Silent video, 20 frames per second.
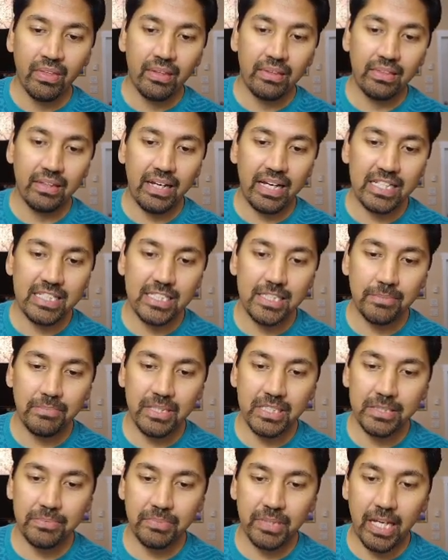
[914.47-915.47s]
The
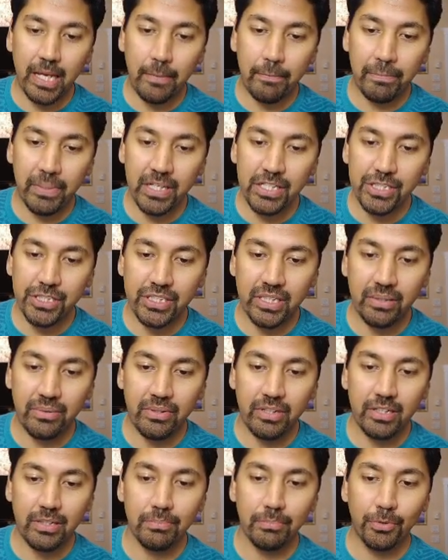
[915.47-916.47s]
SMS campaign
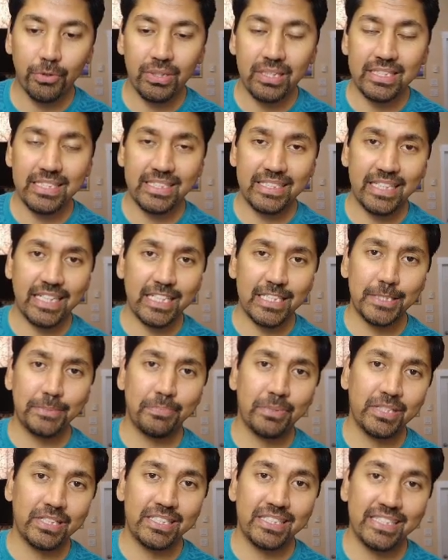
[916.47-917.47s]
generated more than
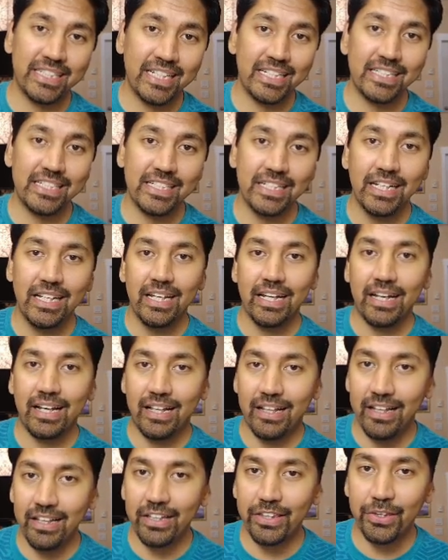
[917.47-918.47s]
6%
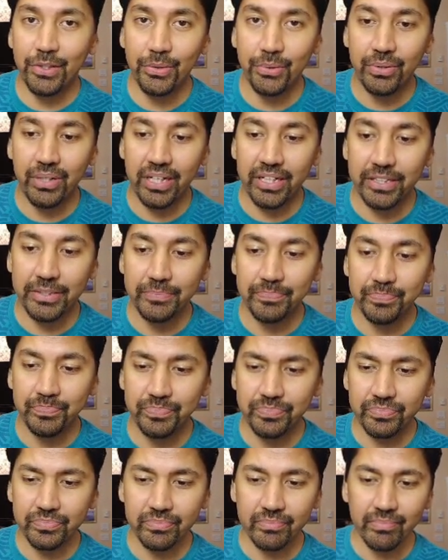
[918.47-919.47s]
click-through rate
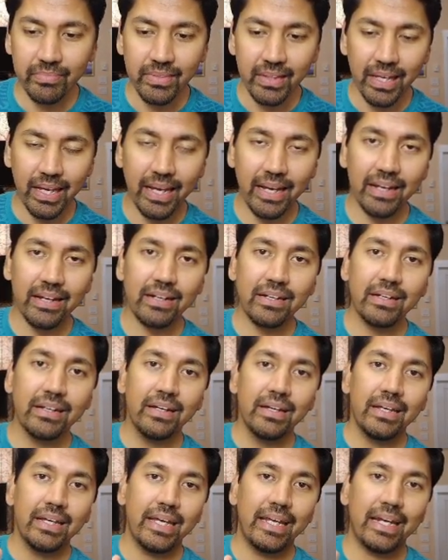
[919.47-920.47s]
and
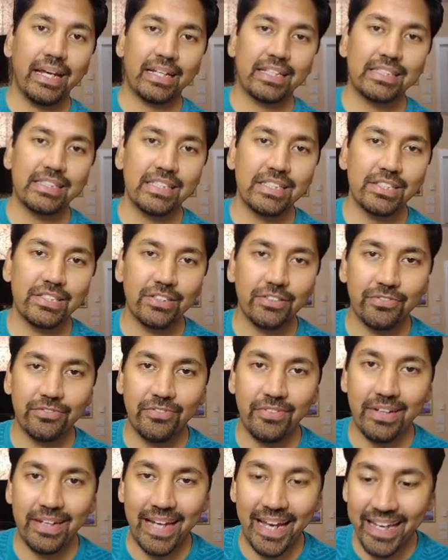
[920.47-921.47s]
in excess of
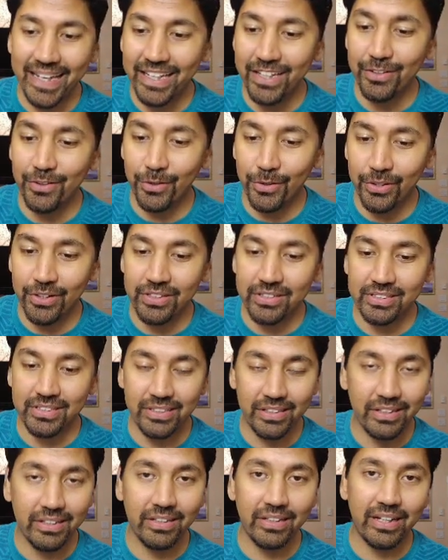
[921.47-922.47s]
90 orders,
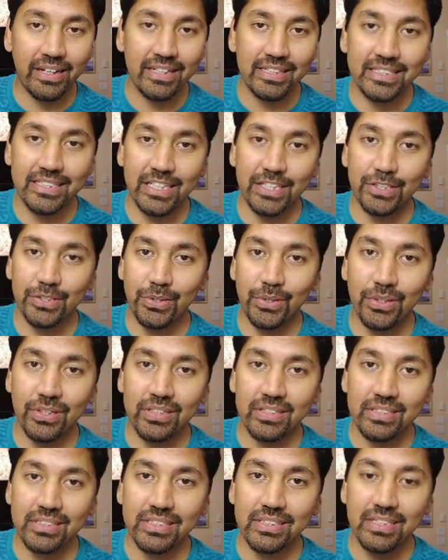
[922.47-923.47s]
nearly 96
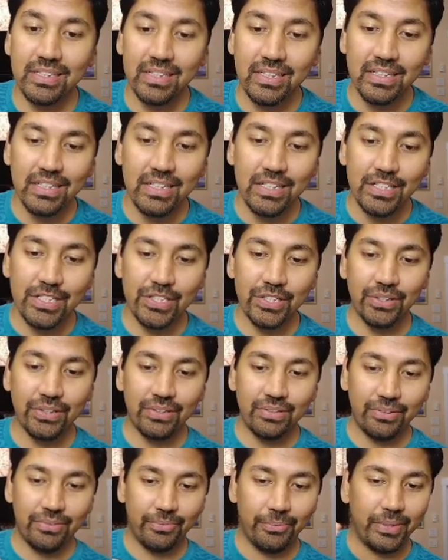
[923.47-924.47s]
orders.
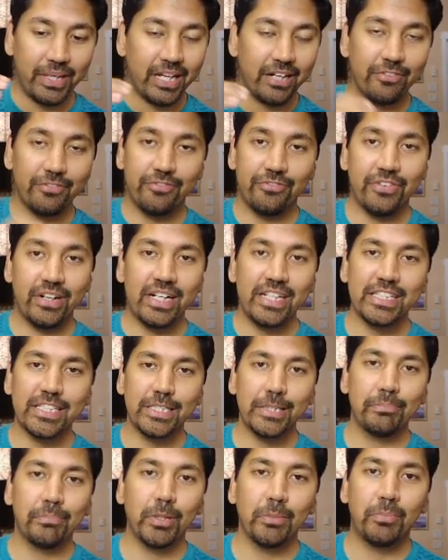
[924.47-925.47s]
So we had a very
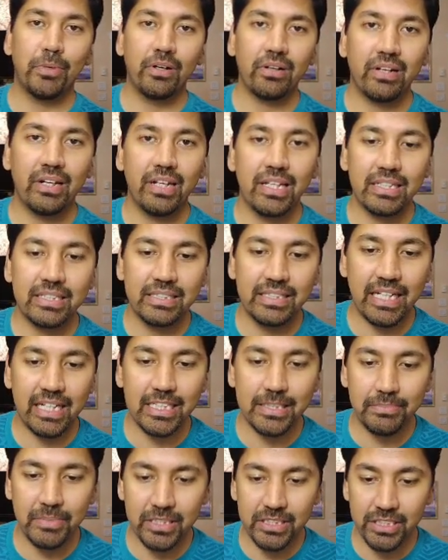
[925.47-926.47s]
simple marketing
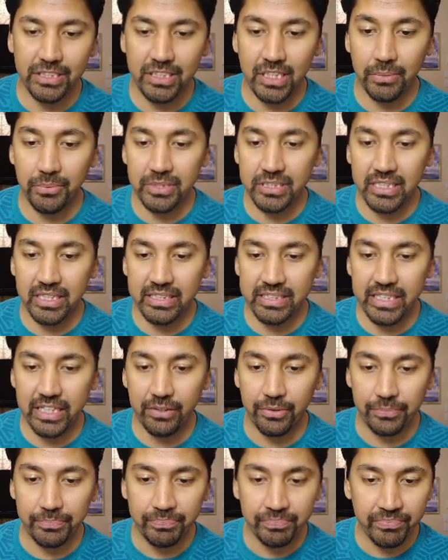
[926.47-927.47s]
text message that we sent
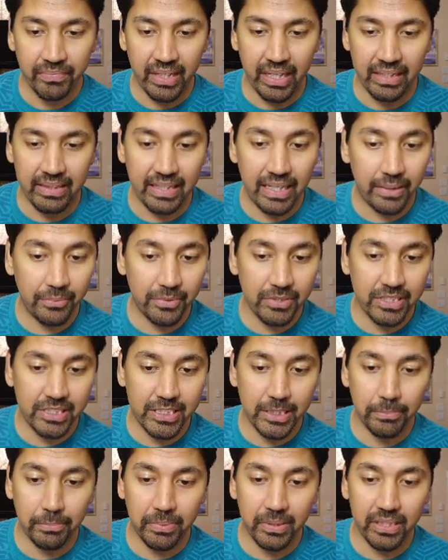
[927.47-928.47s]
out, and that was
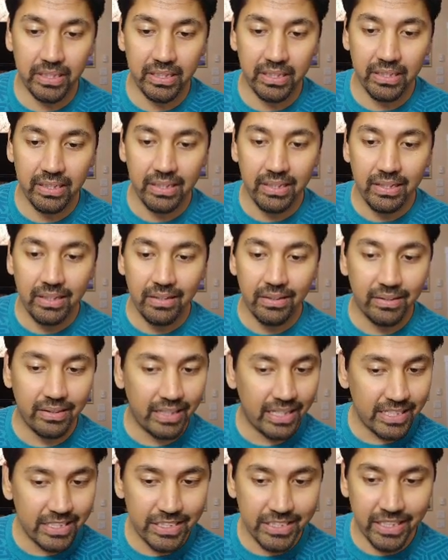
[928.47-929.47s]
simply
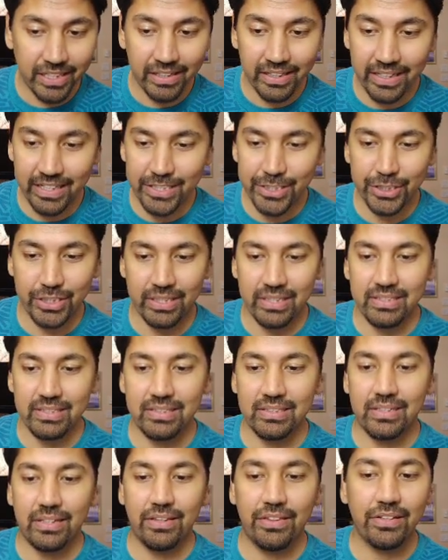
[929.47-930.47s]
last day, last
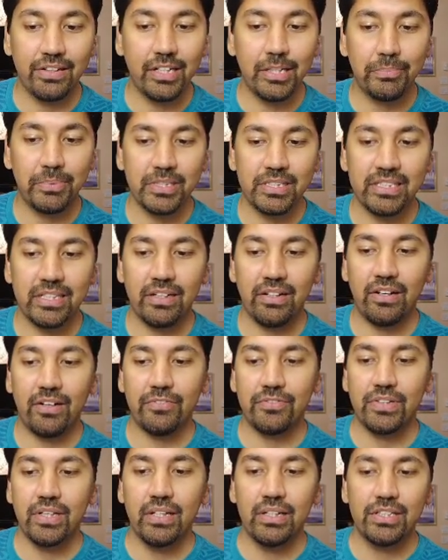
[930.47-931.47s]
chance, 30%
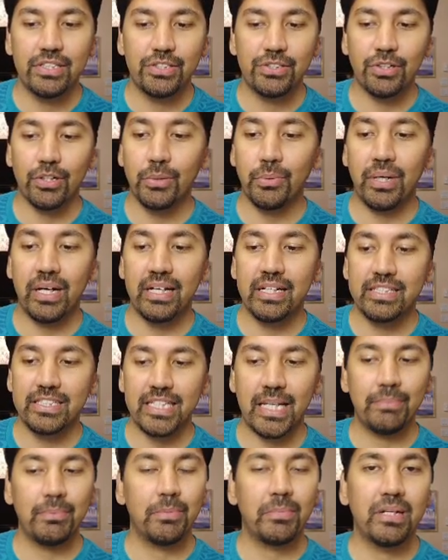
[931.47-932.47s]
off store-wide
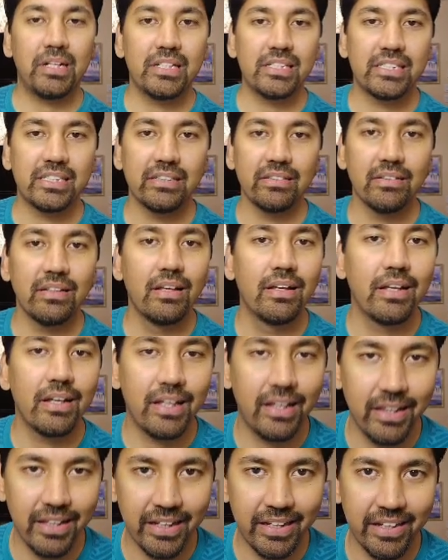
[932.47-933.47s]
Cyber Monday sale,
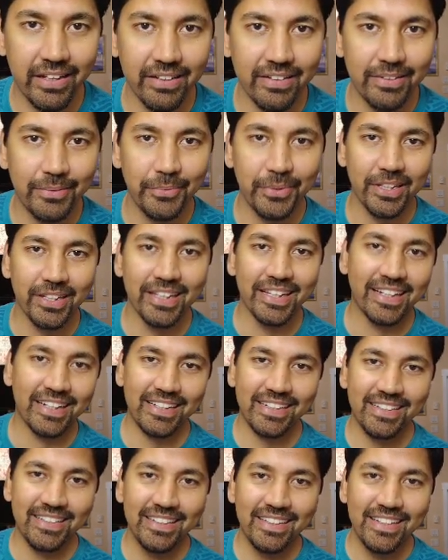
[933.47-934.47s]
click here with the
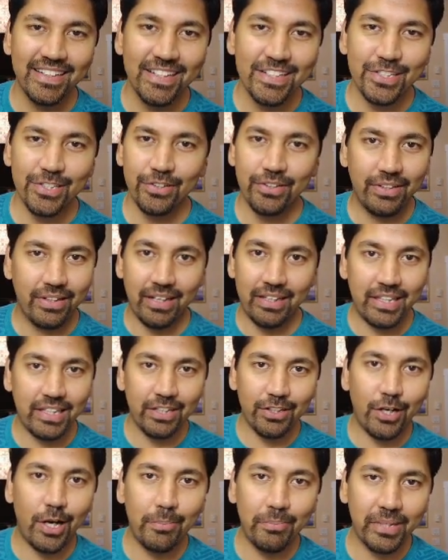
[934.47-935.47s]
link. So nothing
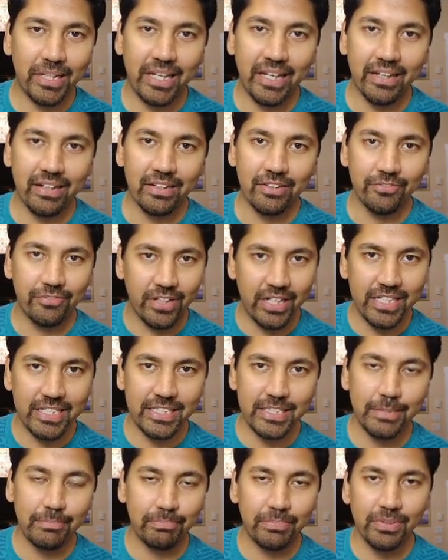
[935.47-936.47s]
complicated, very
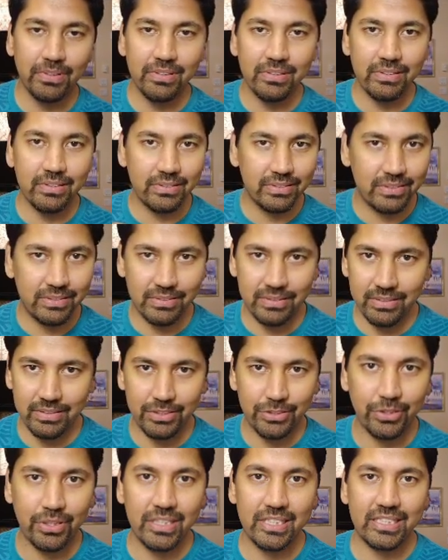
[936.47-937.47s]
simple
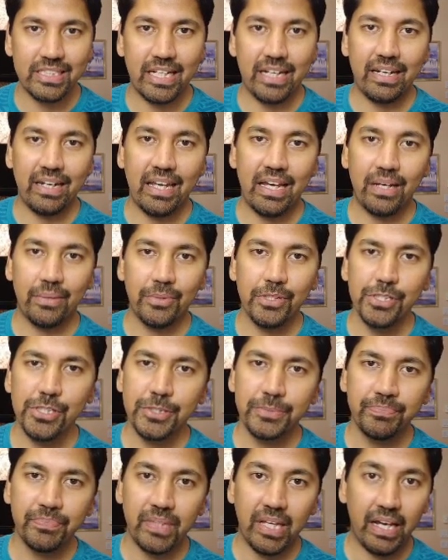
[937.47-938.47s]
to understand
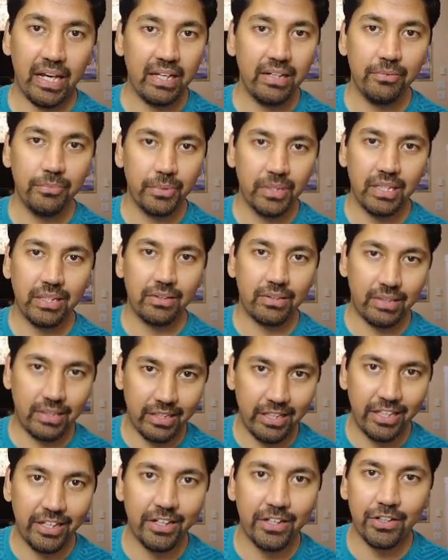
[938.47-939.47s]
language and with a
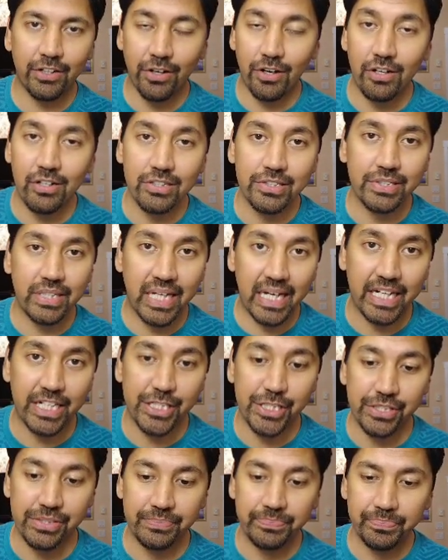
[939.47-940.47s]
clear call to
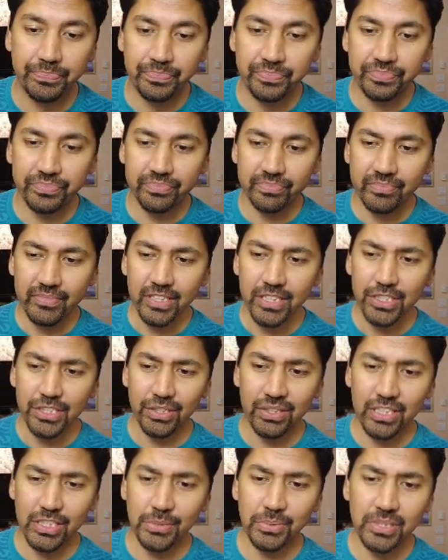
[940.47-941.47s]
action. So
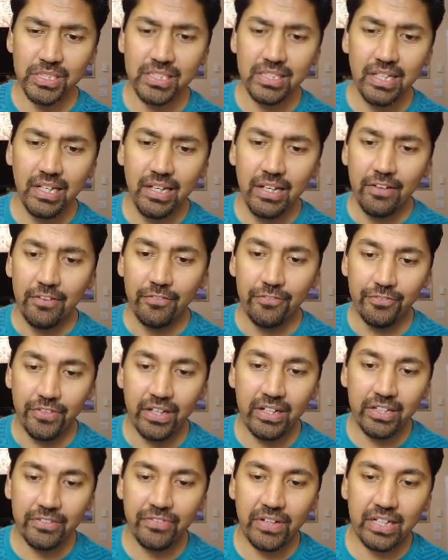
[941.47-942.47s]
this was
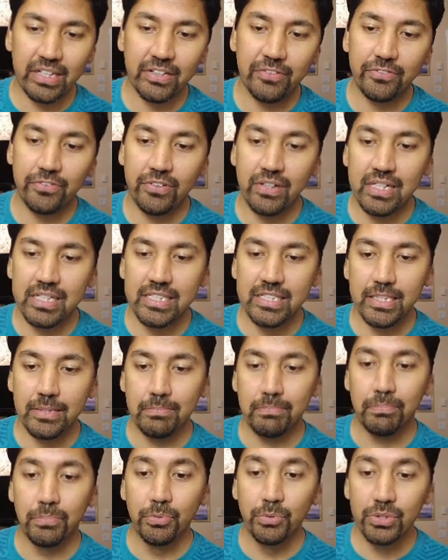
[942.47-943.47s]
very effective for us
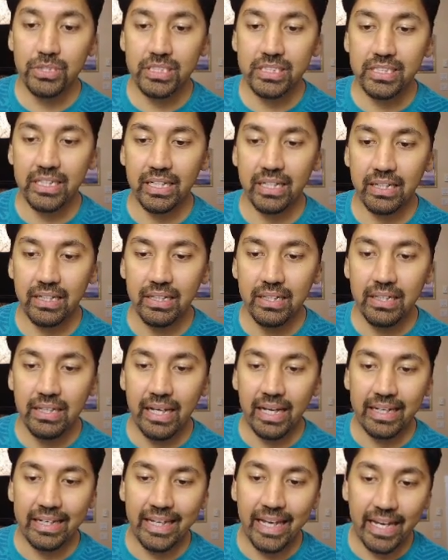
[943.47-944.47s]
in boosting
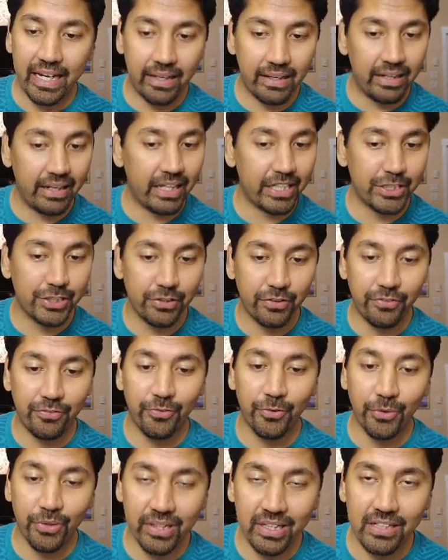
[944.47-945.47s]
and getting an extra
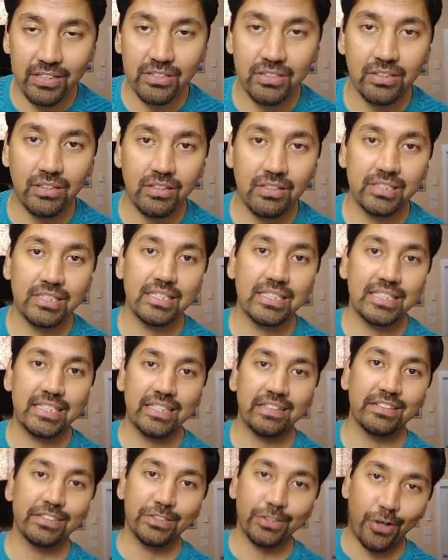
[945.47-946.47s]
$4,000 in
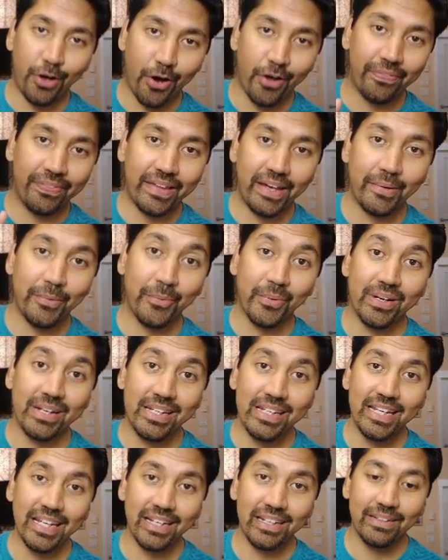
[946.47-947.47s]
sales on that
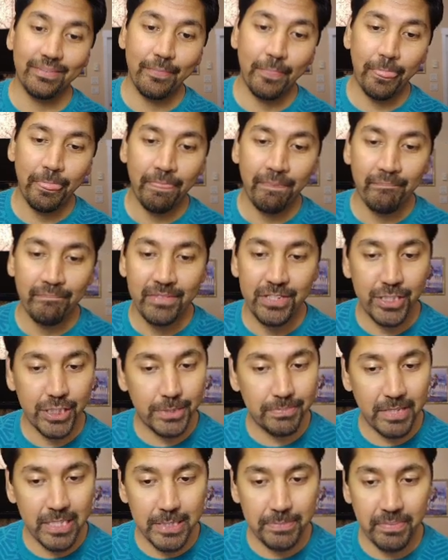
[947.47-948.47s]
one day, just
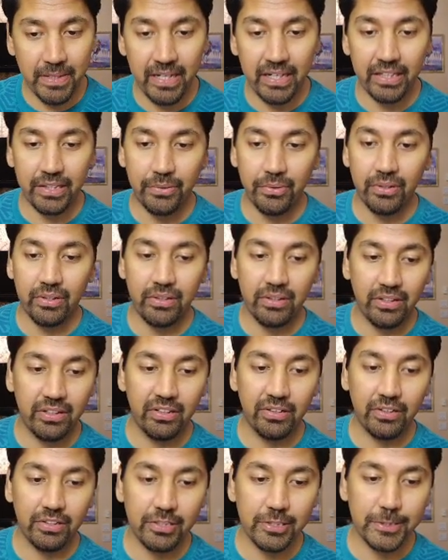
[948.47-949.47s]
by spending
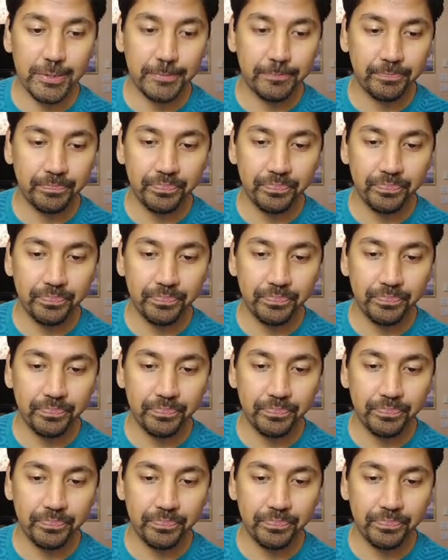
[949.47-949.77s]
$330.